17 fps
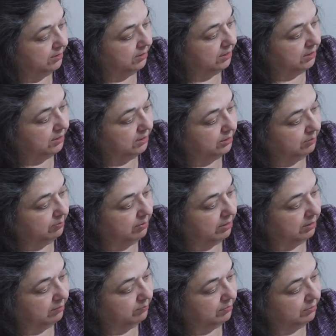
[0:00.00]
in the
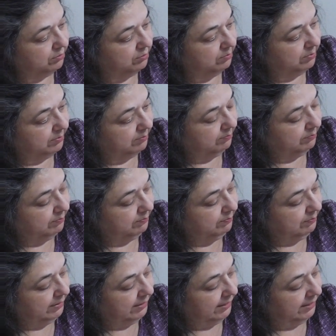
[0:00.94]
bottom of the
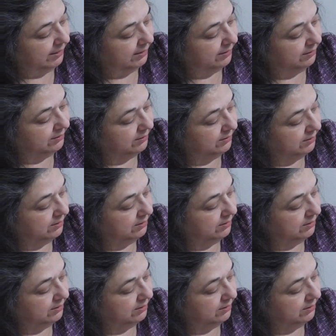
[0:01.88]
pan,